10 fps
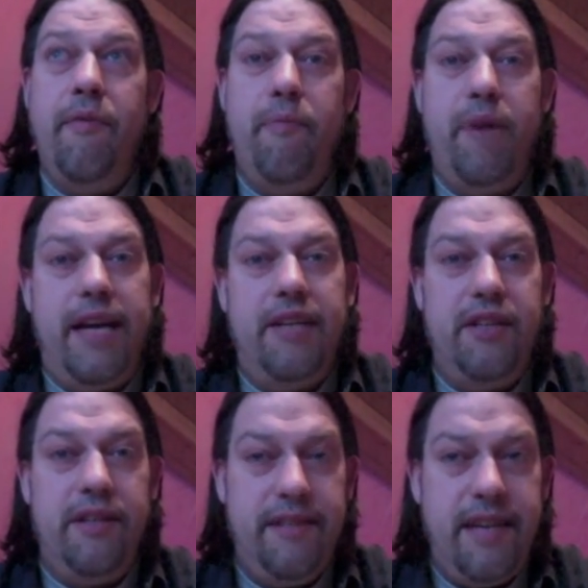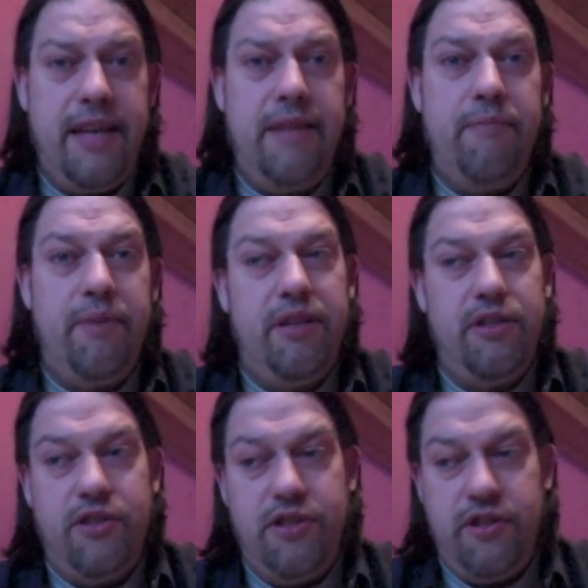but actually did, but
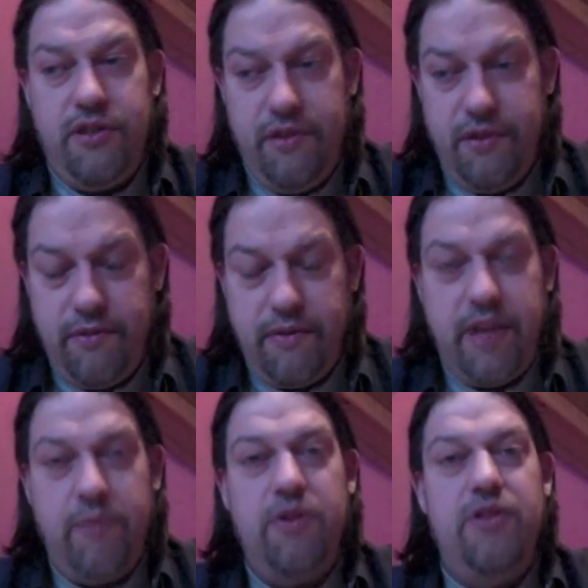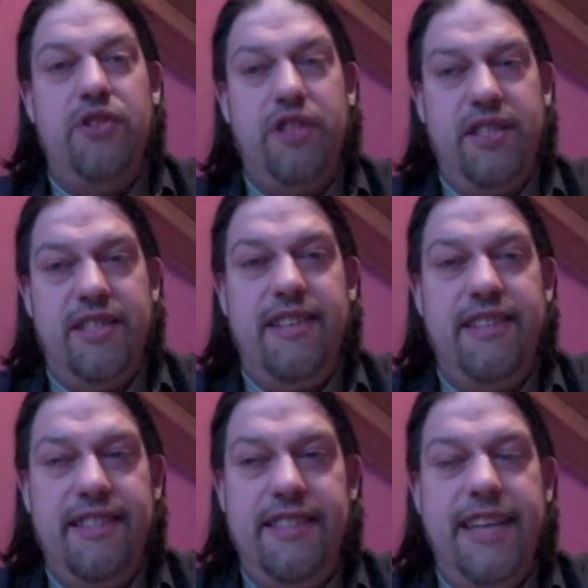it was just a
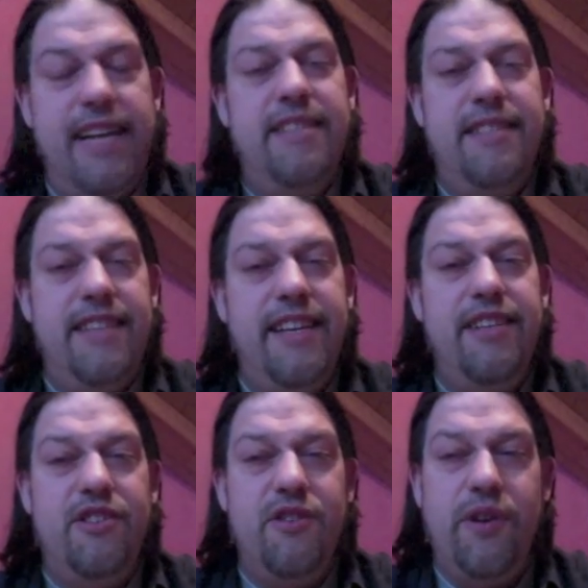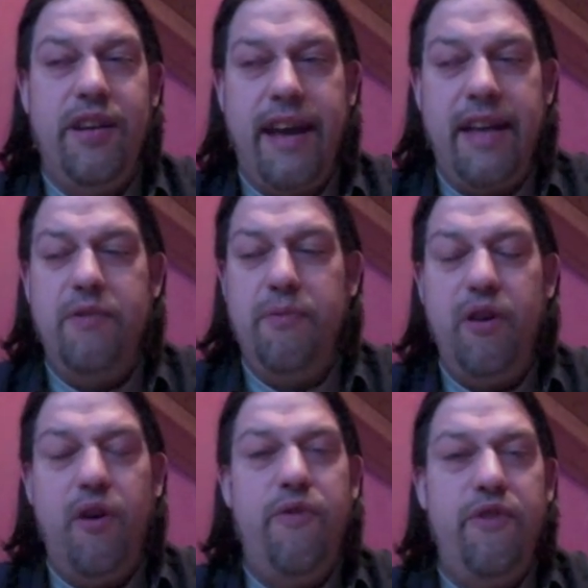testing, so it had to be
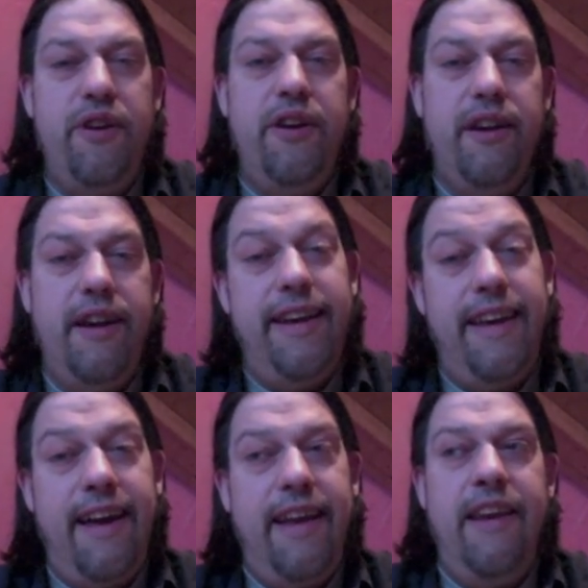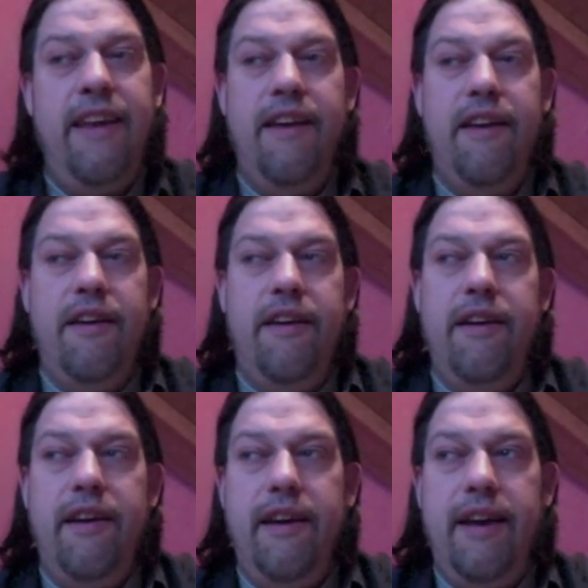over again,
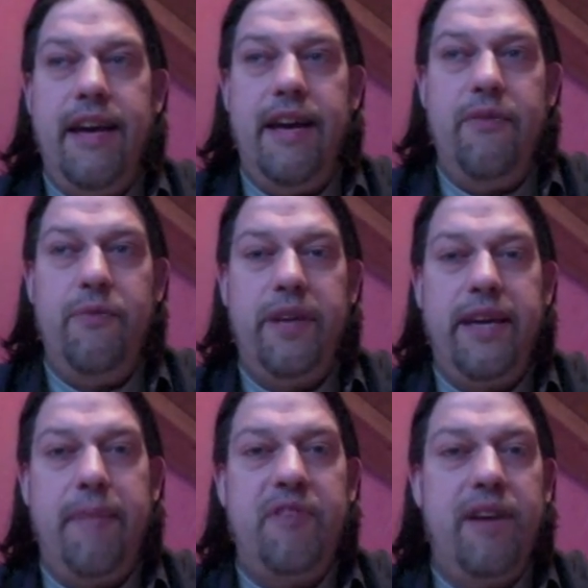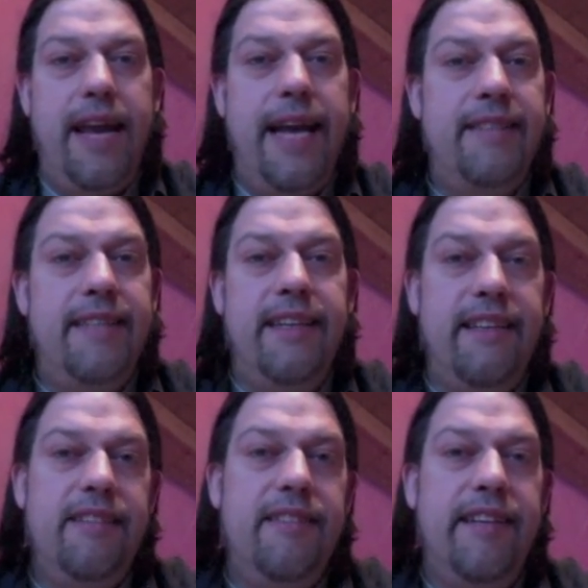and we kept collecting
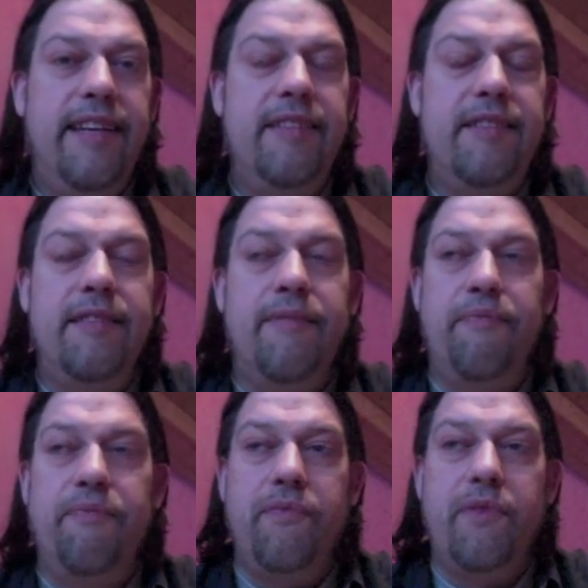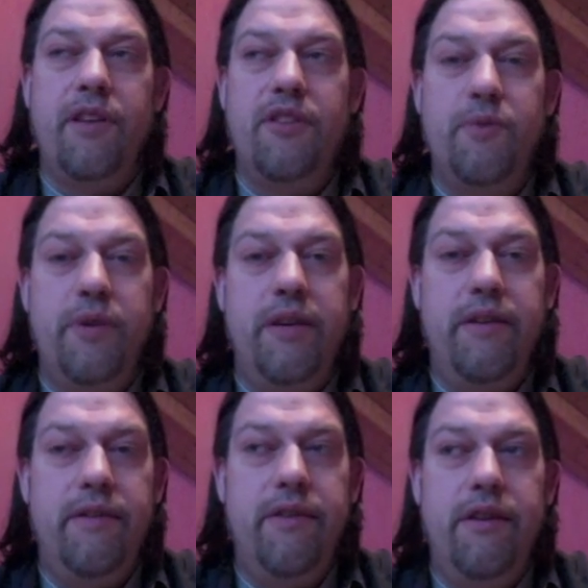these things so we
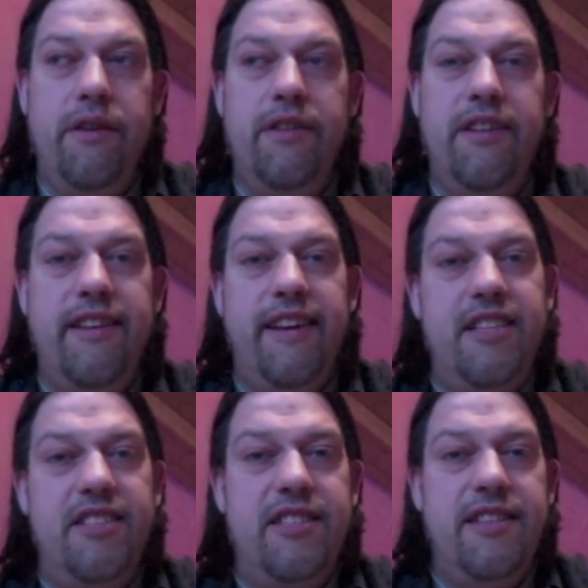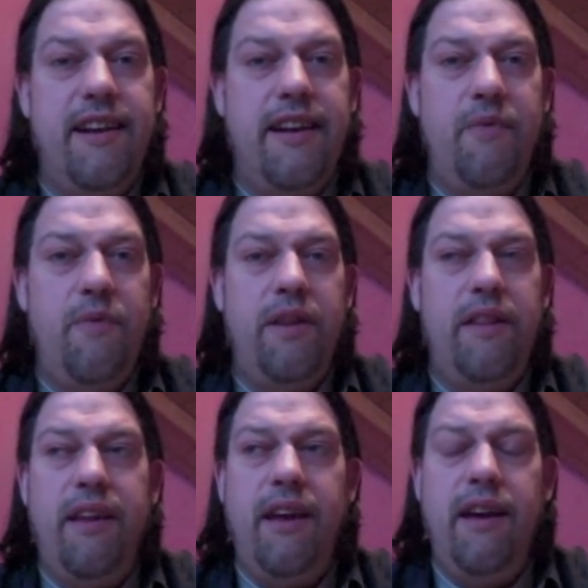didn't get stuck in one
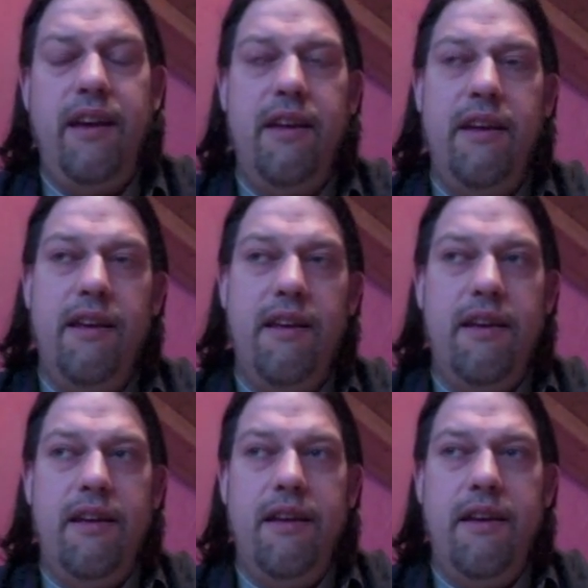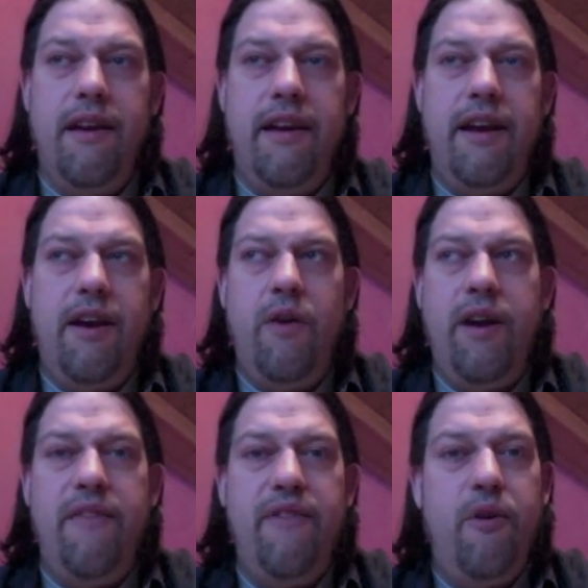thing, and now
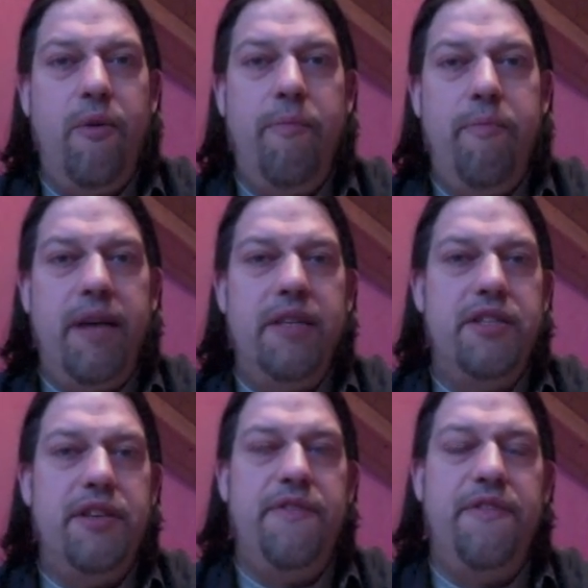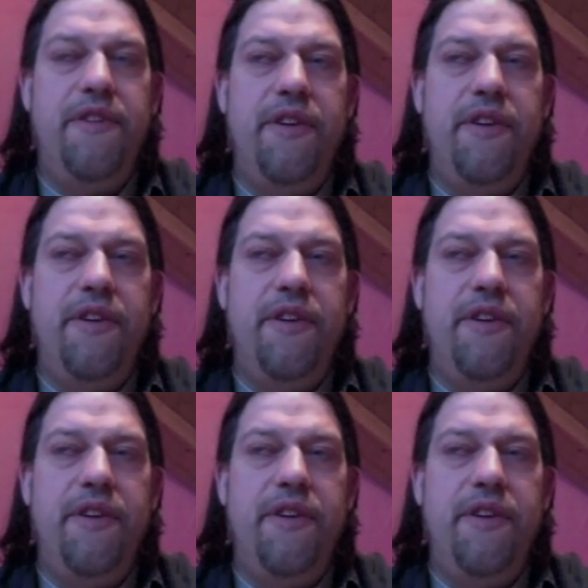have a whole bunch of